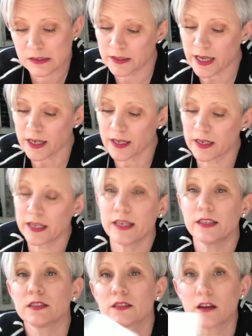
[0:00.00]

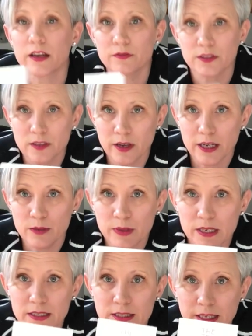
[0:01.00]
Secondly, design for
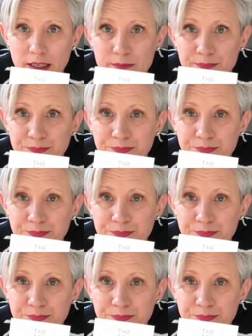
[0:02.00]
cyclability.